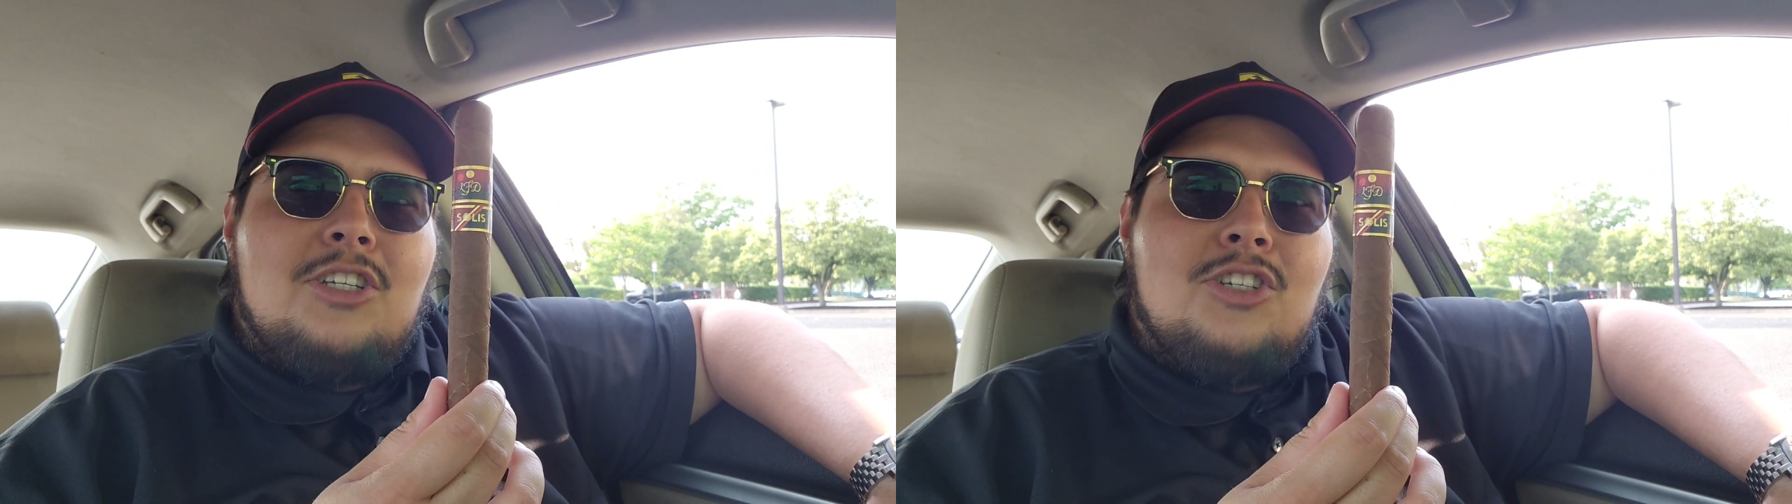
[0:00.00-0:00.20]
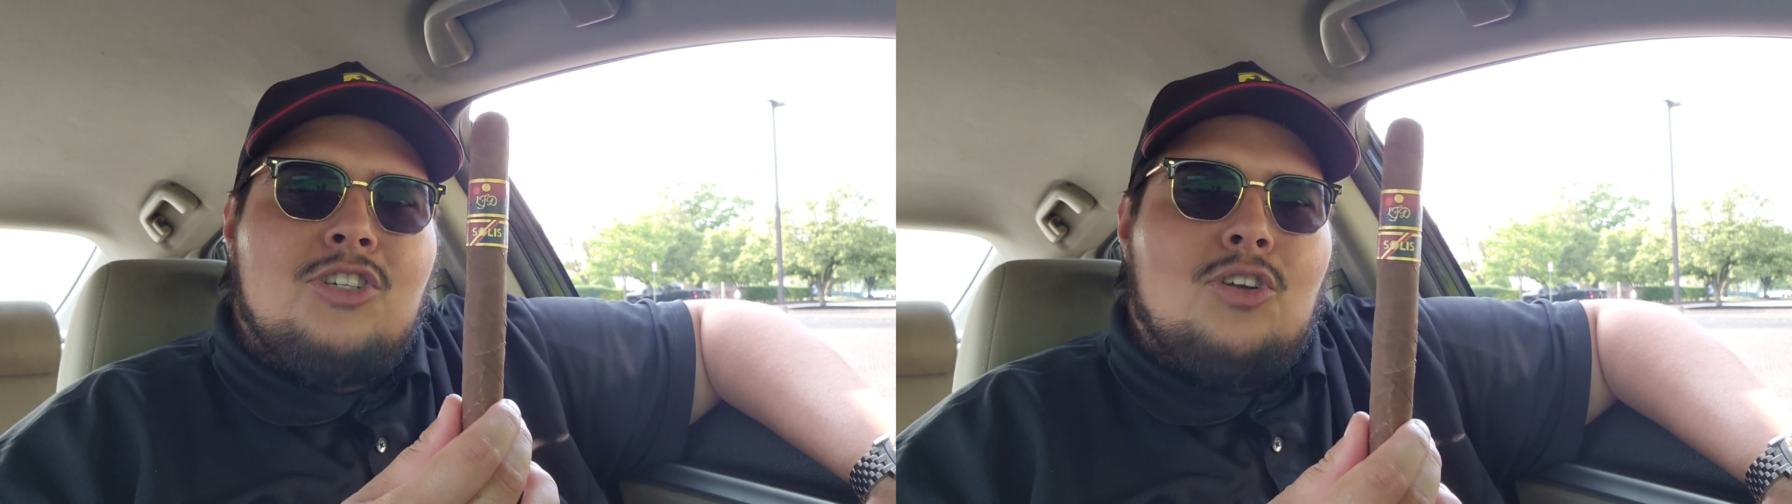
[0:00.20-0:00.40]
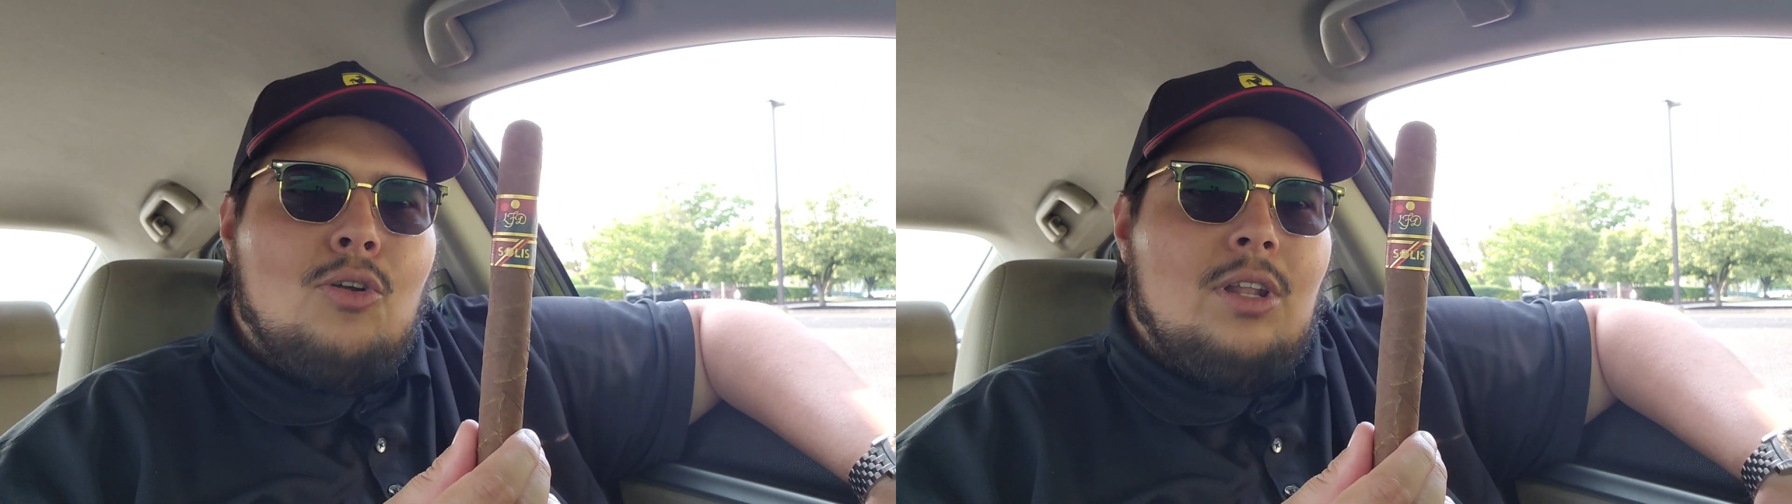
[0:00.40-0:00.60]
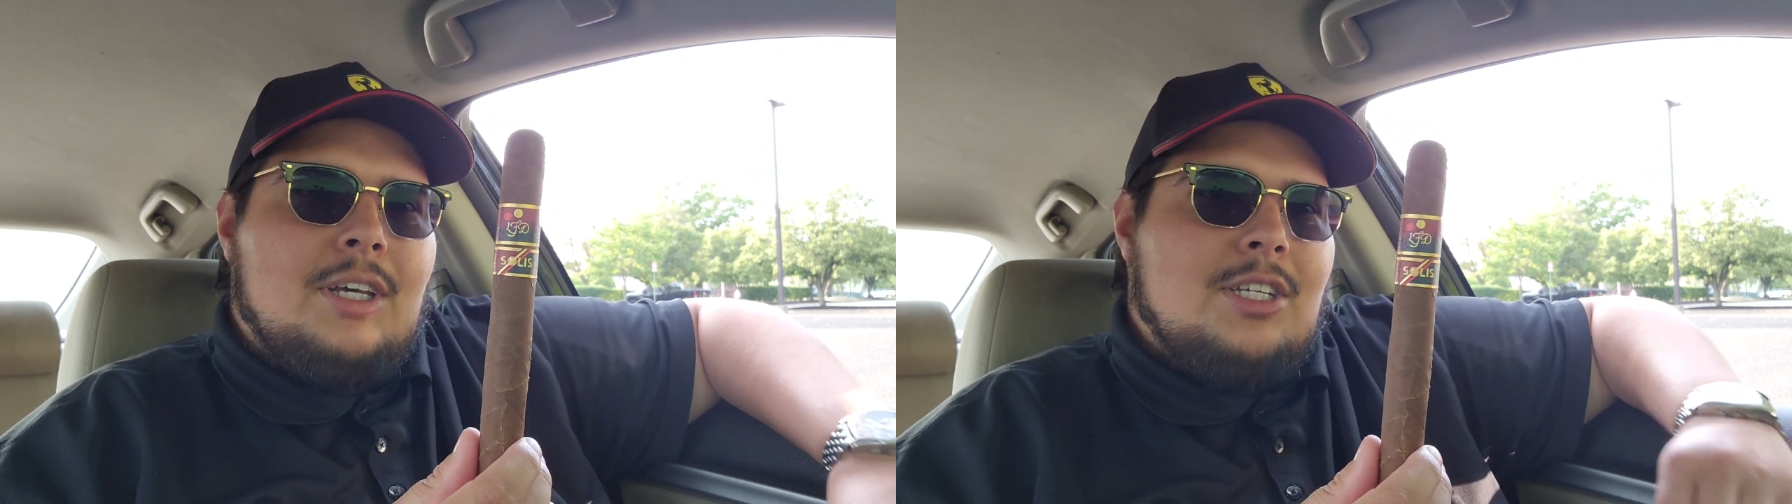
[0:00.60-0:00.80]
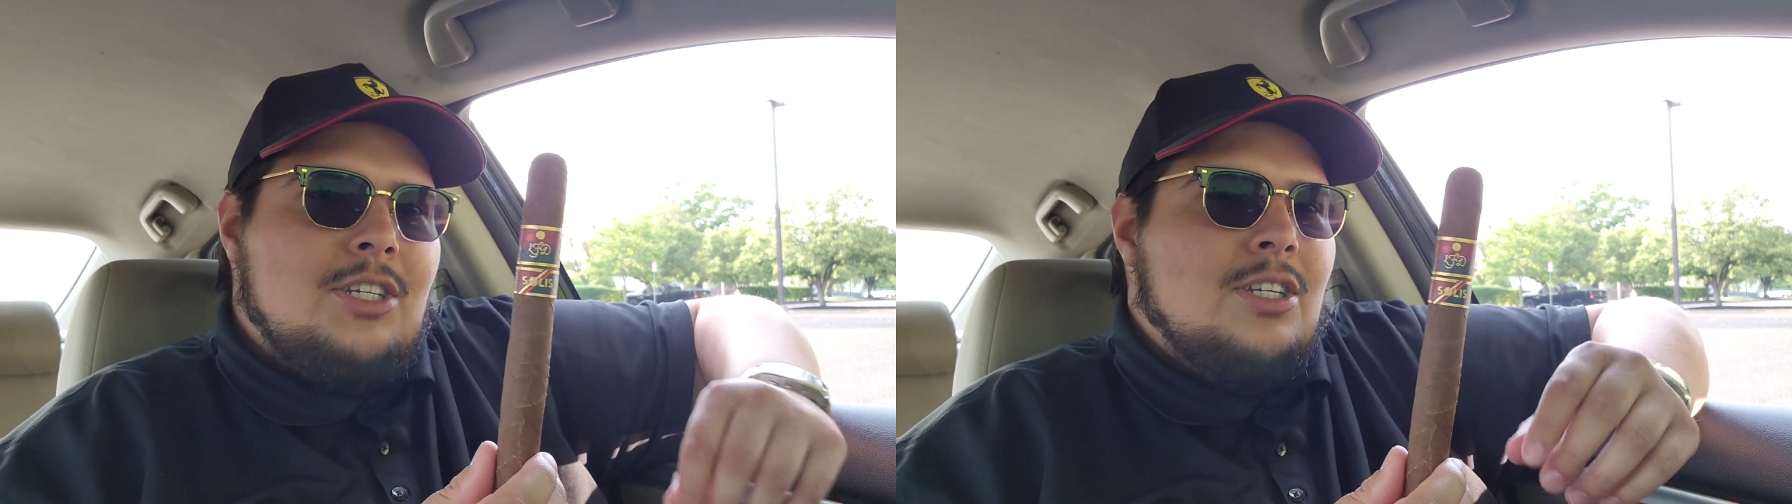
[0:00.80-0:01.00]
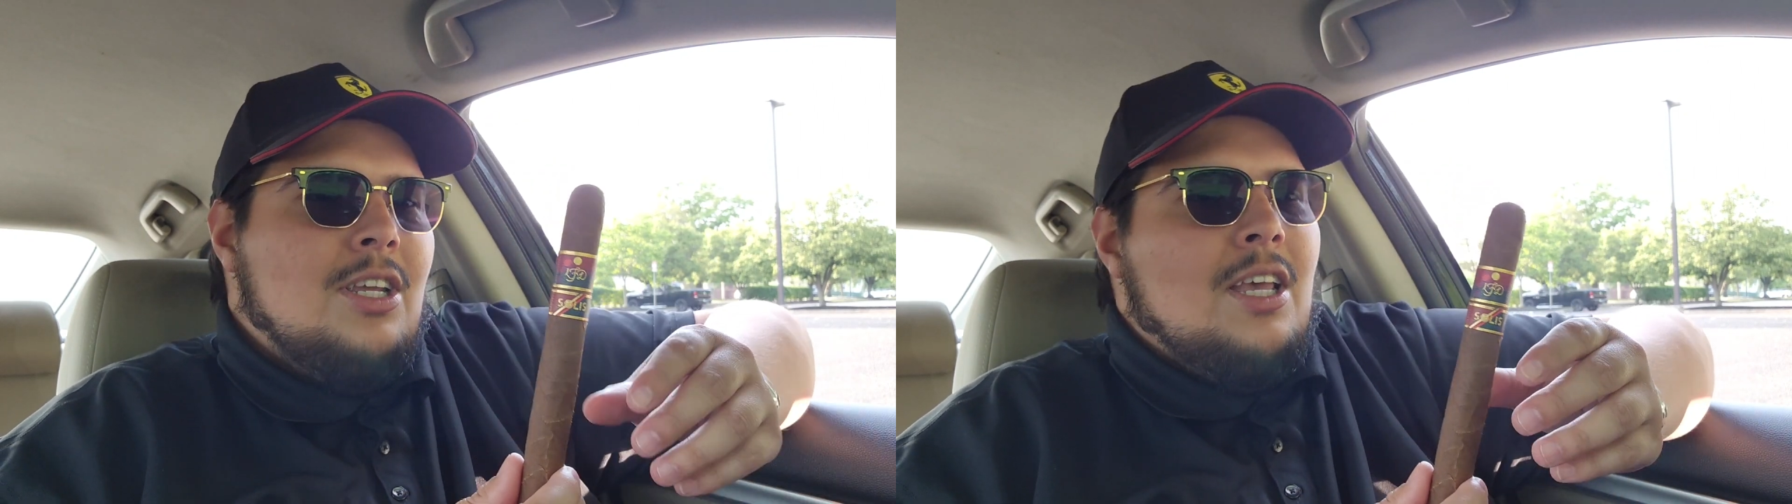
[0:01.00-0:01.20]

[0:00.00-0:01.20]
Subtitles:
Solis